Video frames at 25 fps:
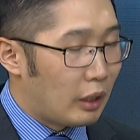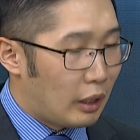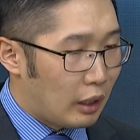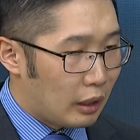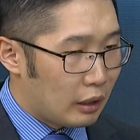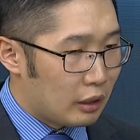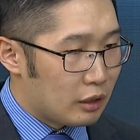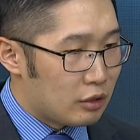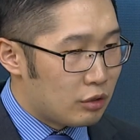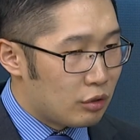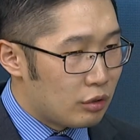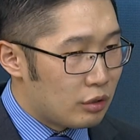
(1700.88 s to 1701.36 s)

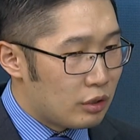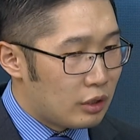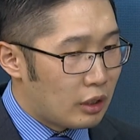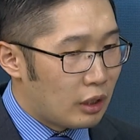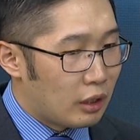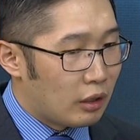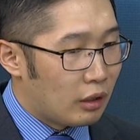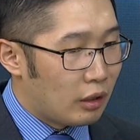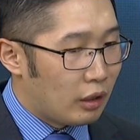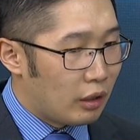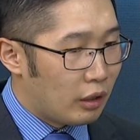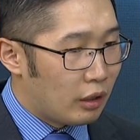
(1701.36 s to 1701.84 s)
as you said,
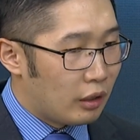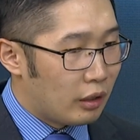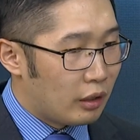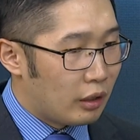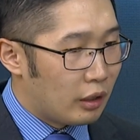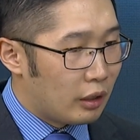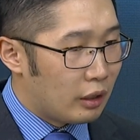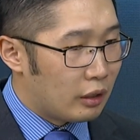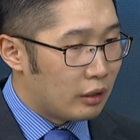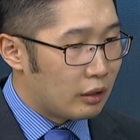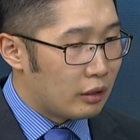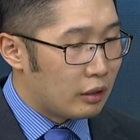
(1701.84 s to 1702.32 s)

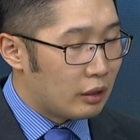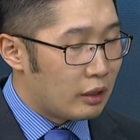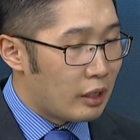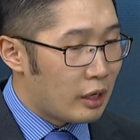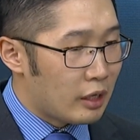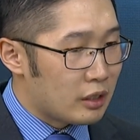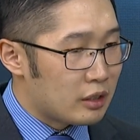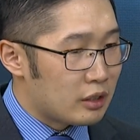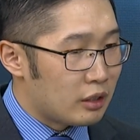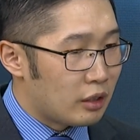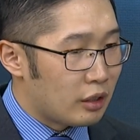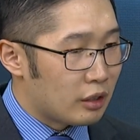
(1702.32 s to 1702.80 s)
in the
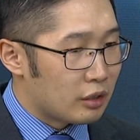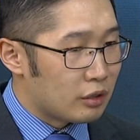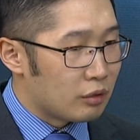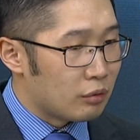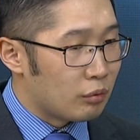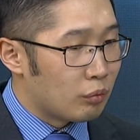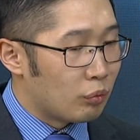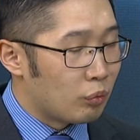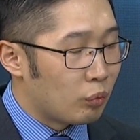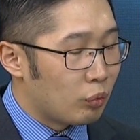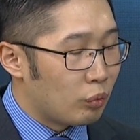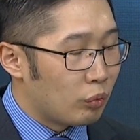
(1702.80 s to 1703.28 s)
next
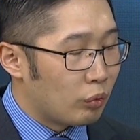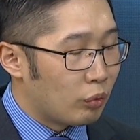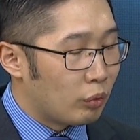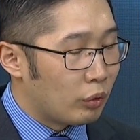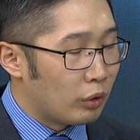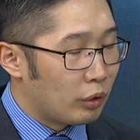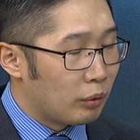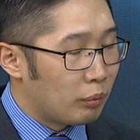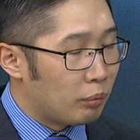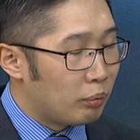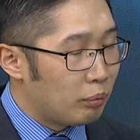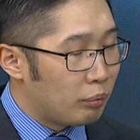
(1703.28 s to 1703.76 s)
election,
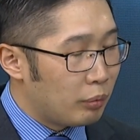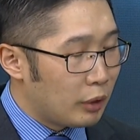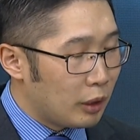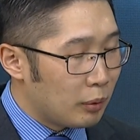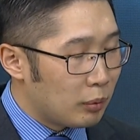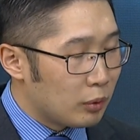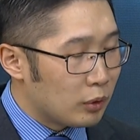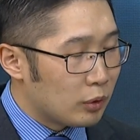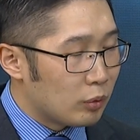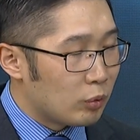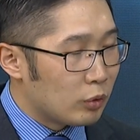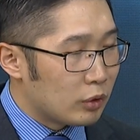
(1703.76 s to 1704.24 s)
will
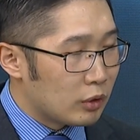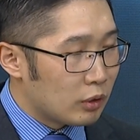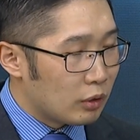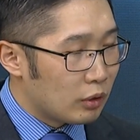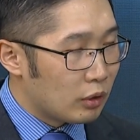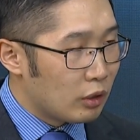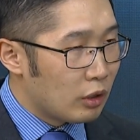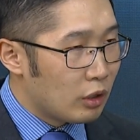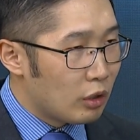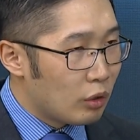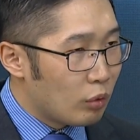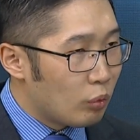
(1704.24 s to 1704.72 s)

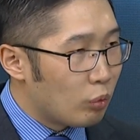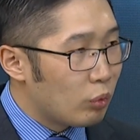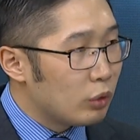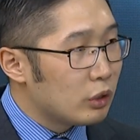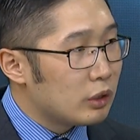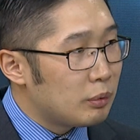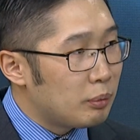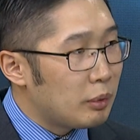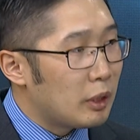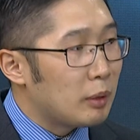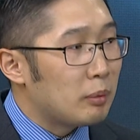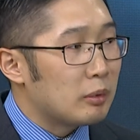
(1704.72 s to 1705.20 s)

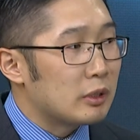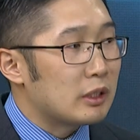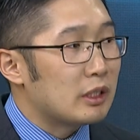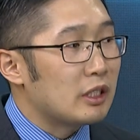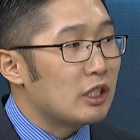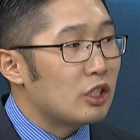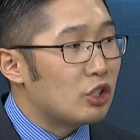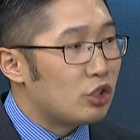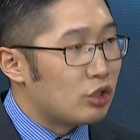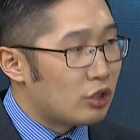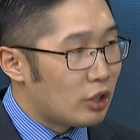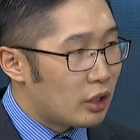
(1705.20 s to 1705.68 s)
people see
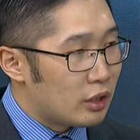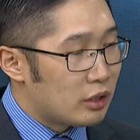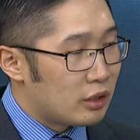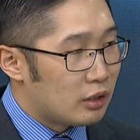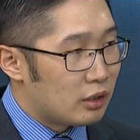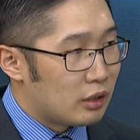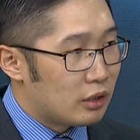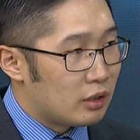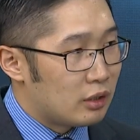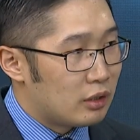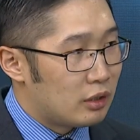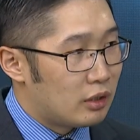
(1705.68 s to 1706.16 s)

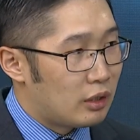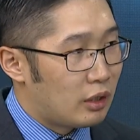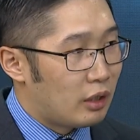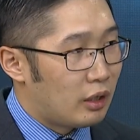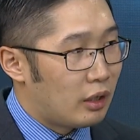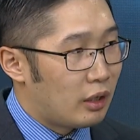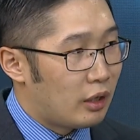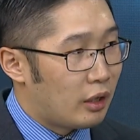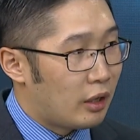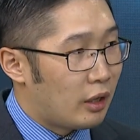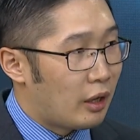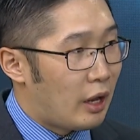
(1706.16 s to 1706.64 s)
justice
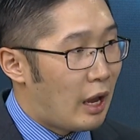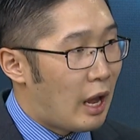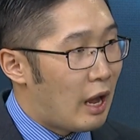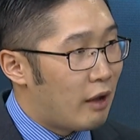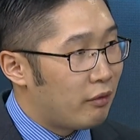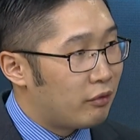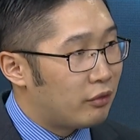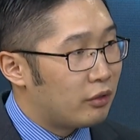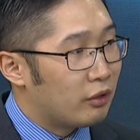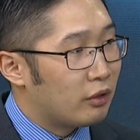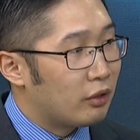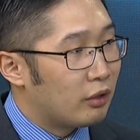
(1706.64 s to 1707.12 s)

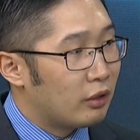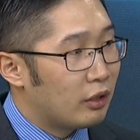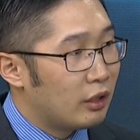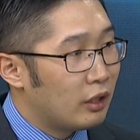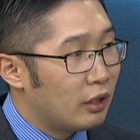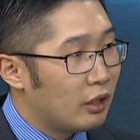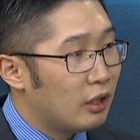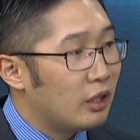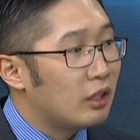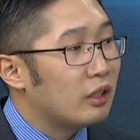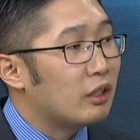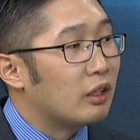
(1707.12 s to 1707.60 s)
after
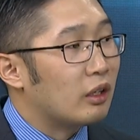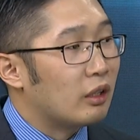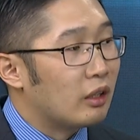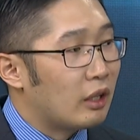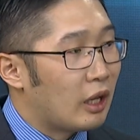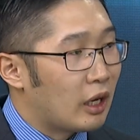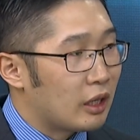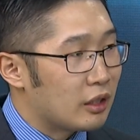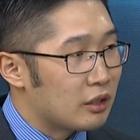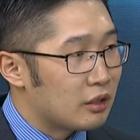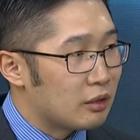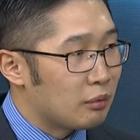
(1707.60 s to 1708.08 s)
the
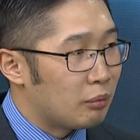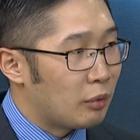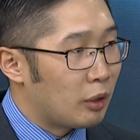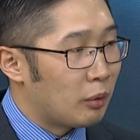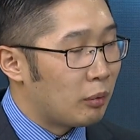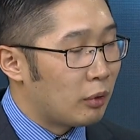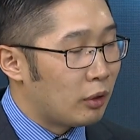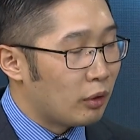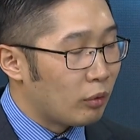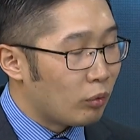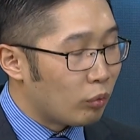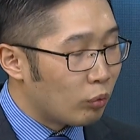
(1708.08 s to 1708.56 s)
election?
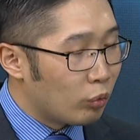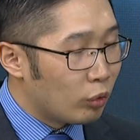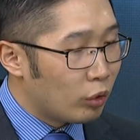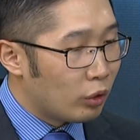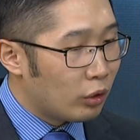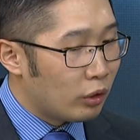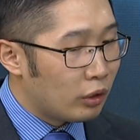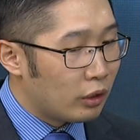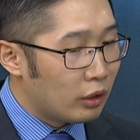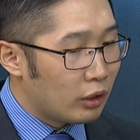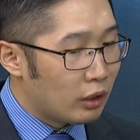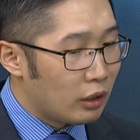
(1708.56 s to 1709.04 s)
Maybe
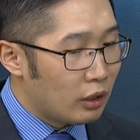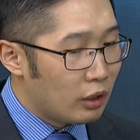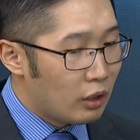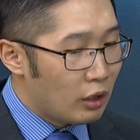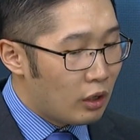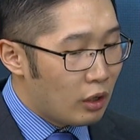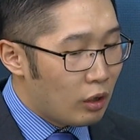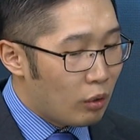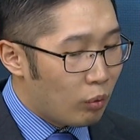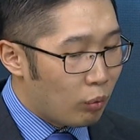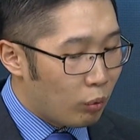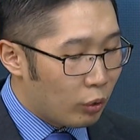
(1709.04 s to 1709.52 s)

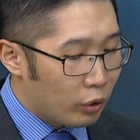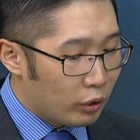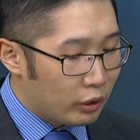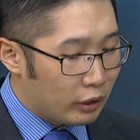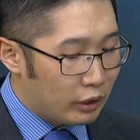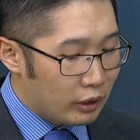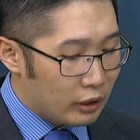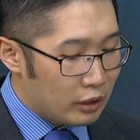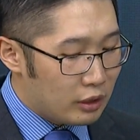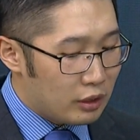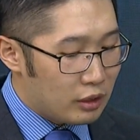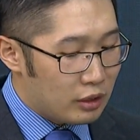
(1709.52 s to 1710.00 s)
will
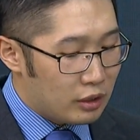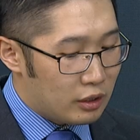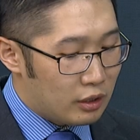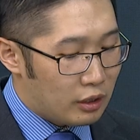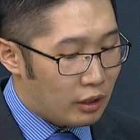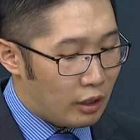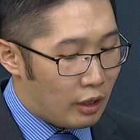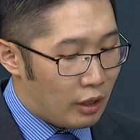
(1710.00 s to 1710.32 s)
this